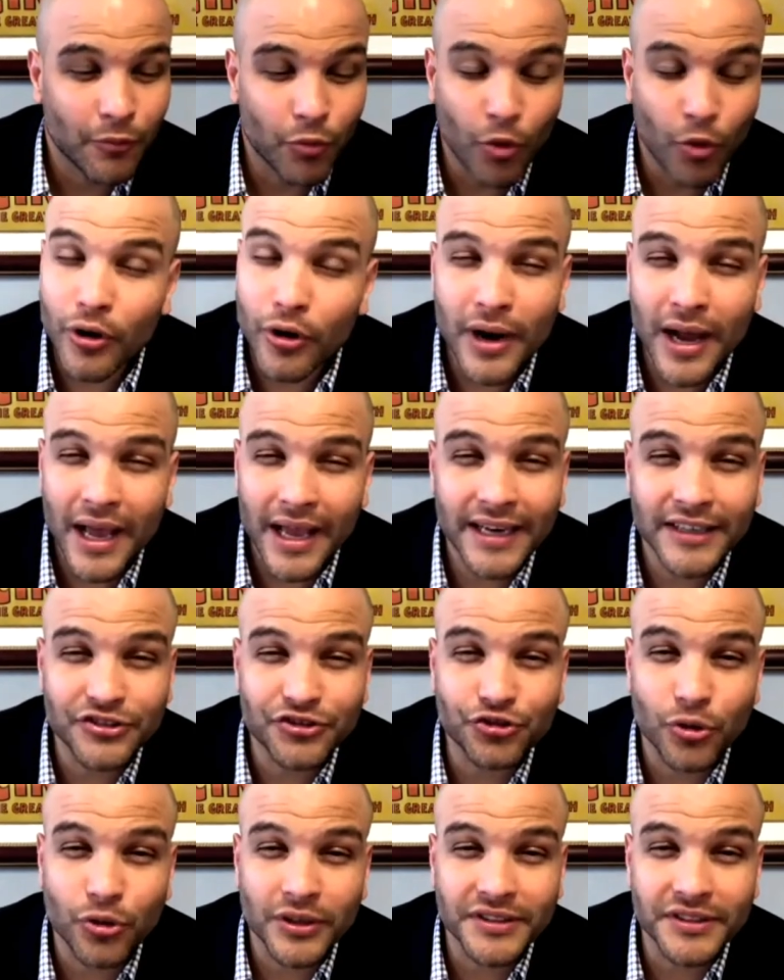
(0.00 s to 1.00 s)
We're gonna
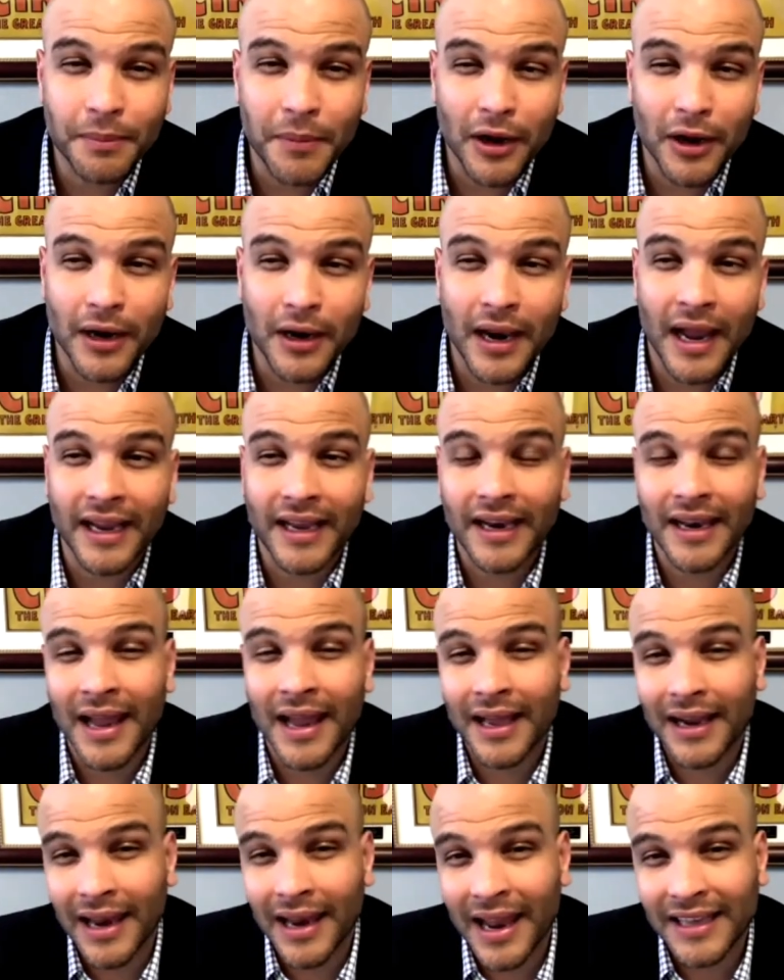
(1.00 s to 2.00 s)
hear stories about like
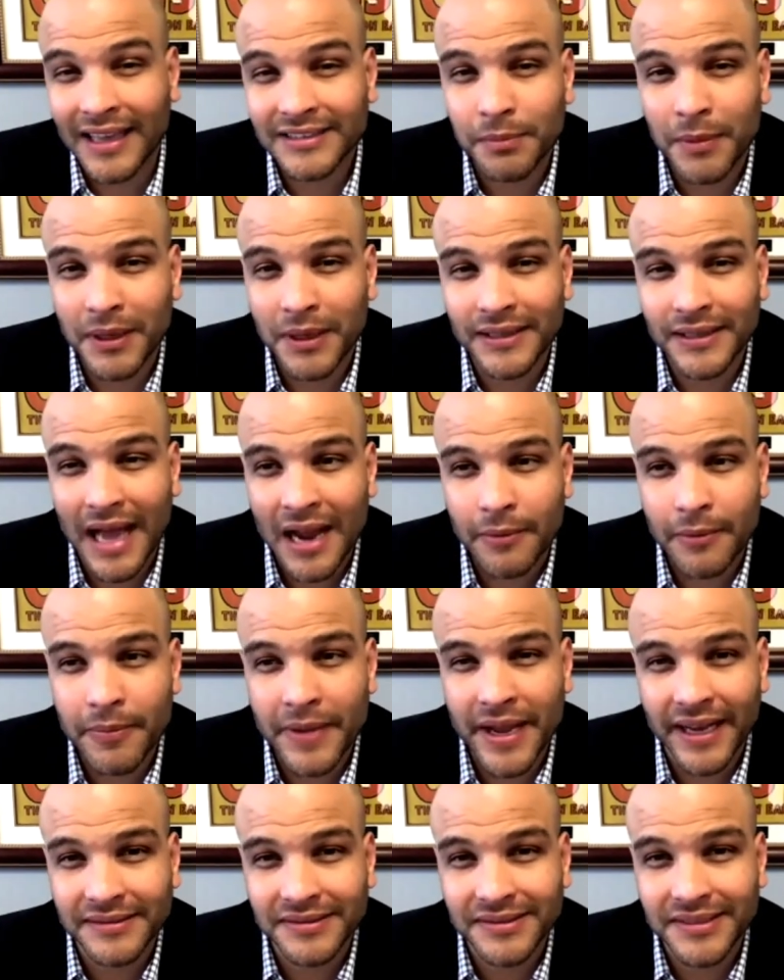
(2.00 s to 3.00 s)
like last month,
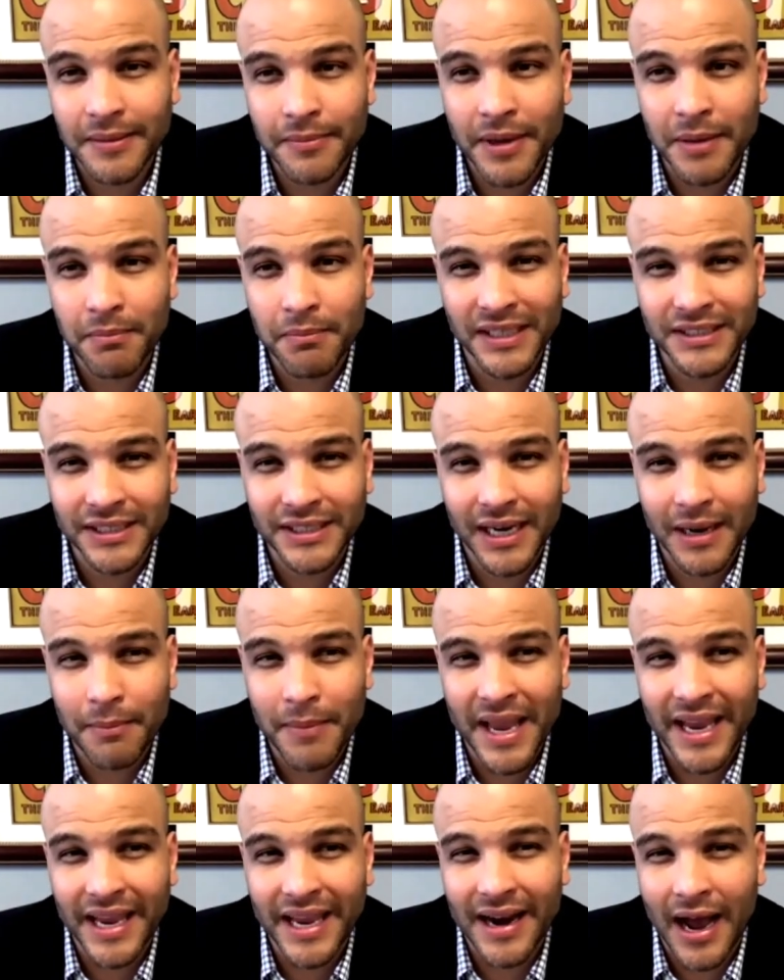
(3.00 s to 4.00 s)
Acme me in
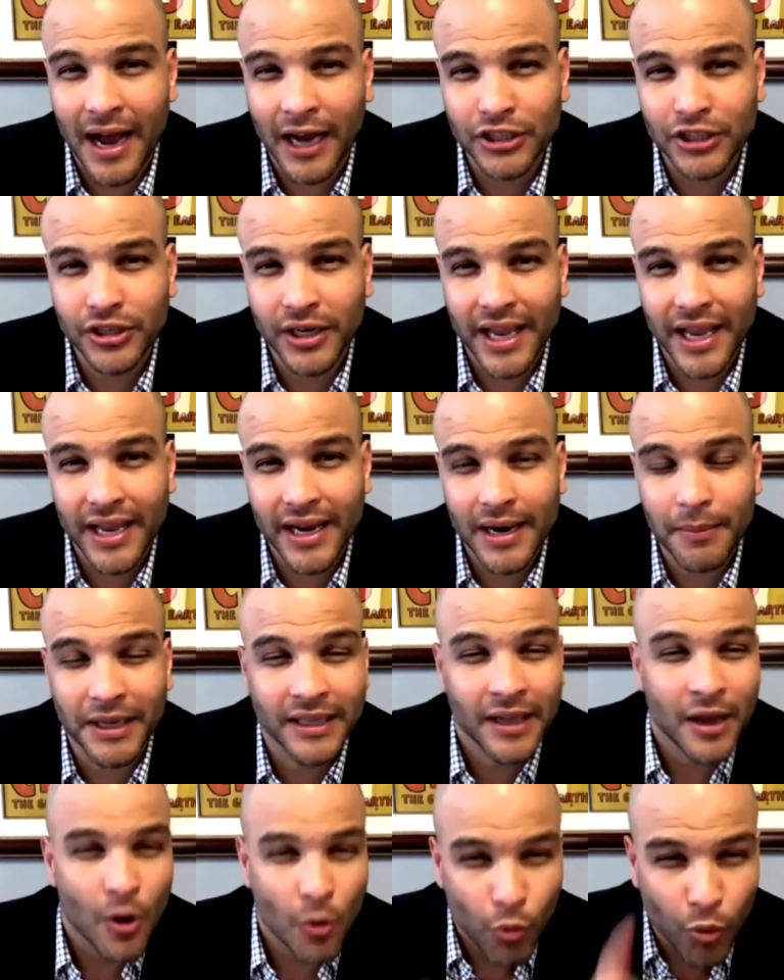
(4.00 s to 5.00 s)
Michigan making a 100k in a
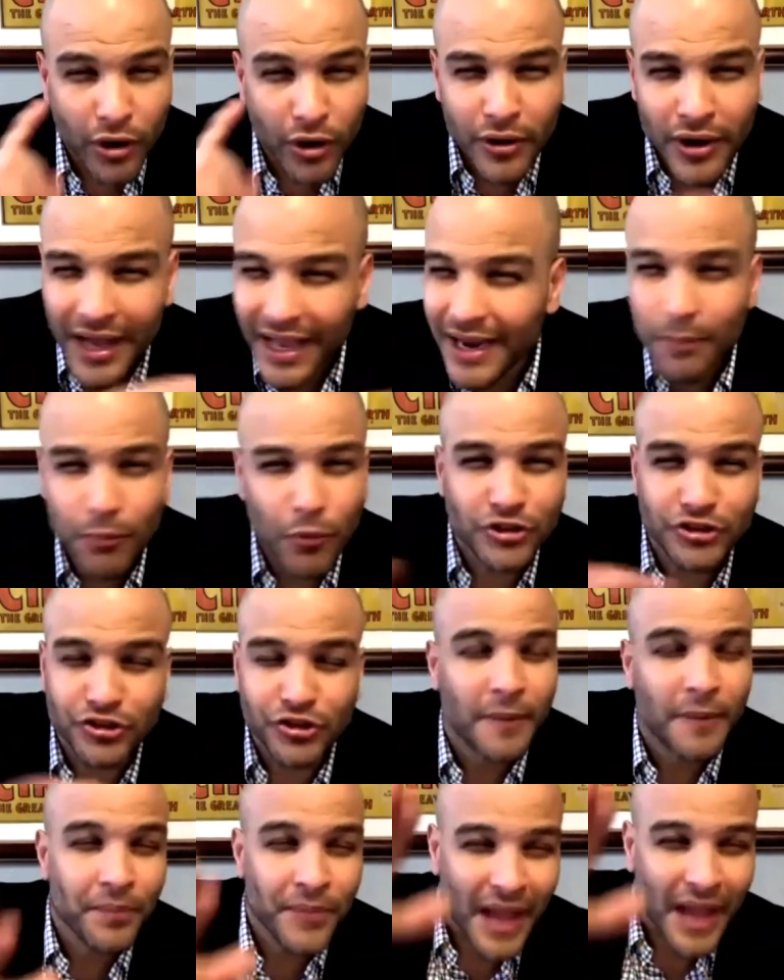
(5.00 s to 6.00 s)
month. We're gonna hear more
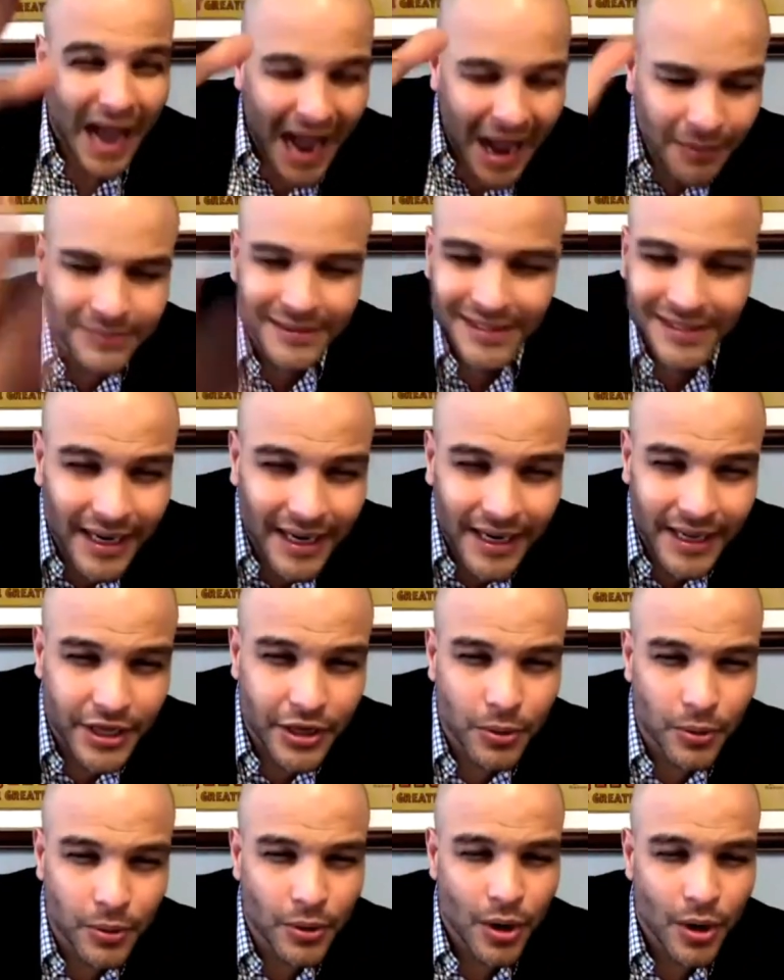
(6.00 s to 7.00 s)
stories. I'm
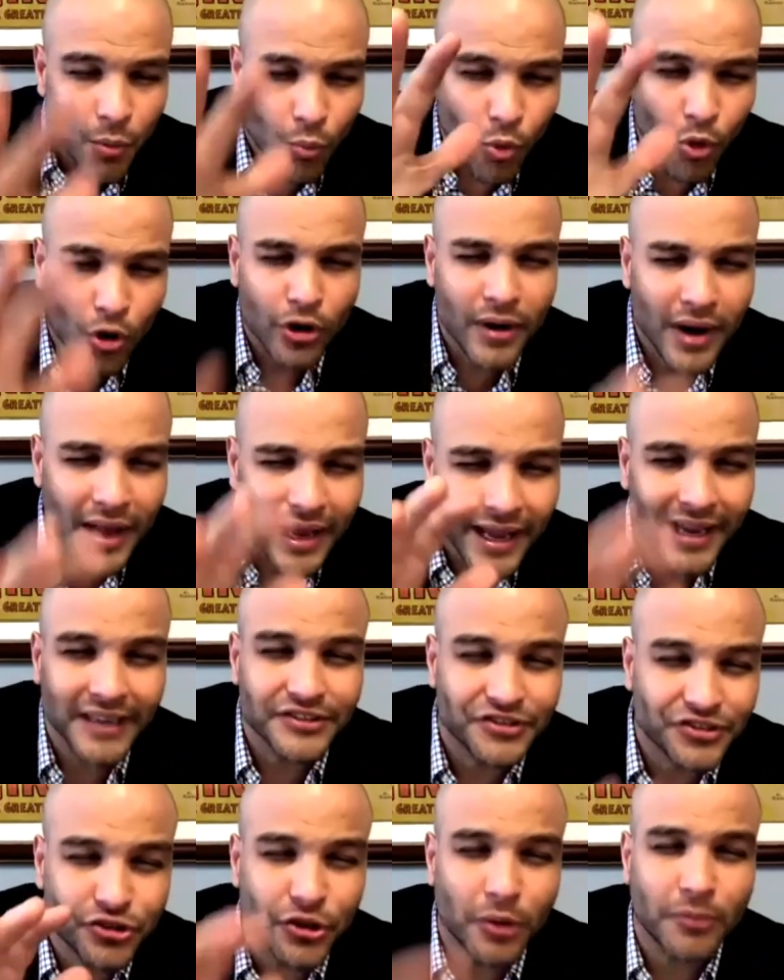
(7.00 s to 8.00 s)
telling you, we're gonna
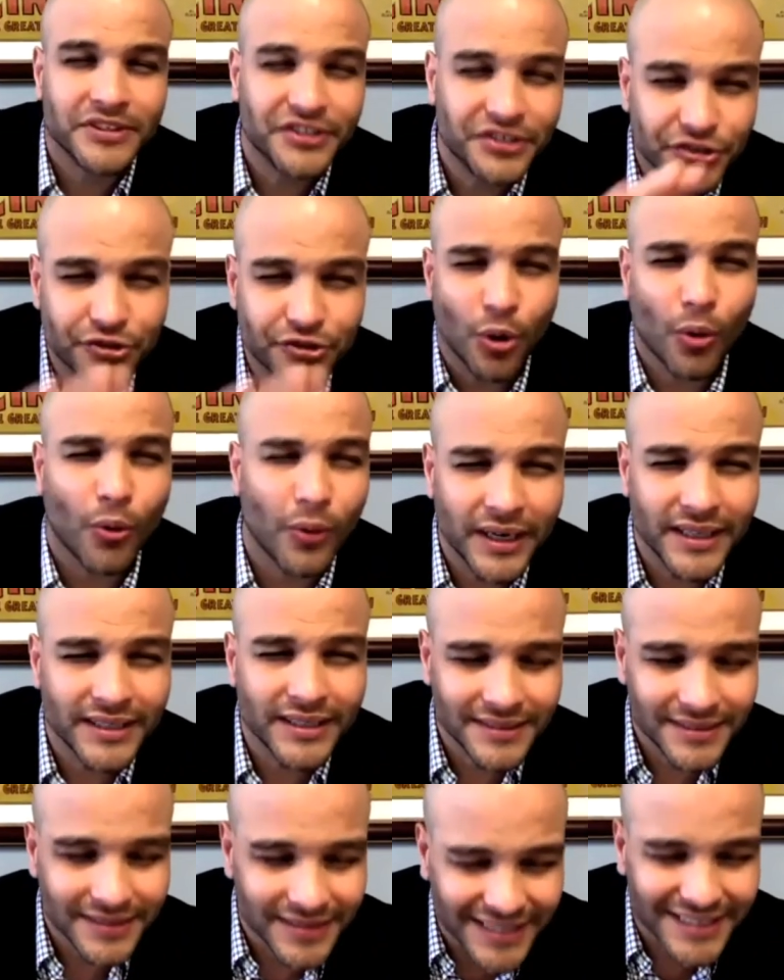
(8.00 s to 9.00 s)
hear some
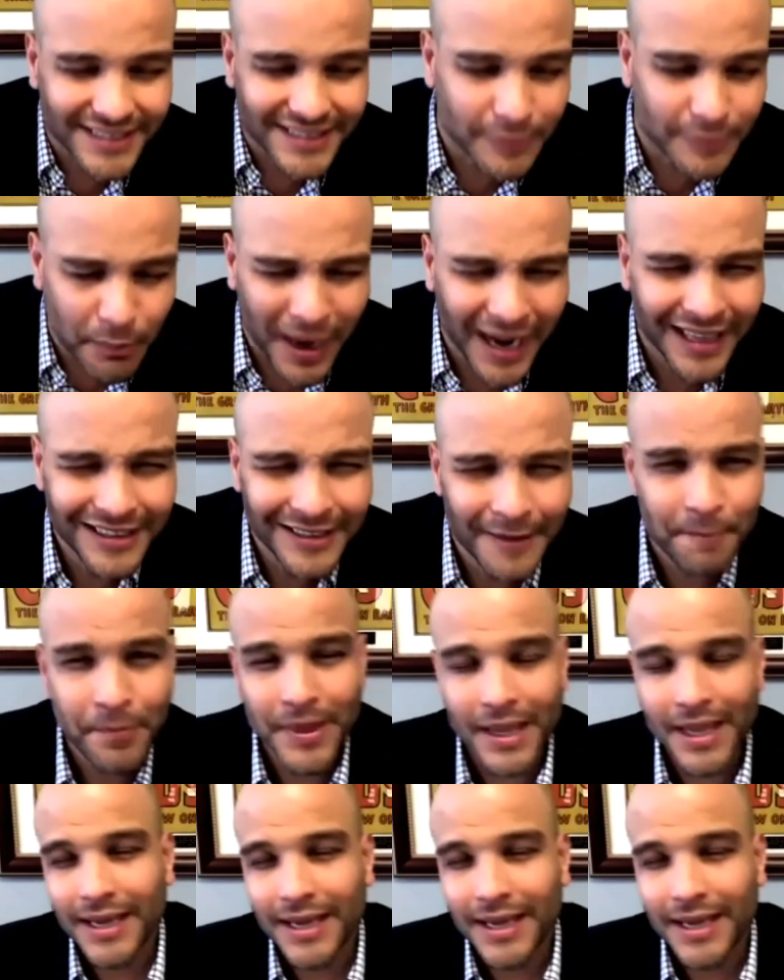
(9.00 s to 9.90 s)
stories this month.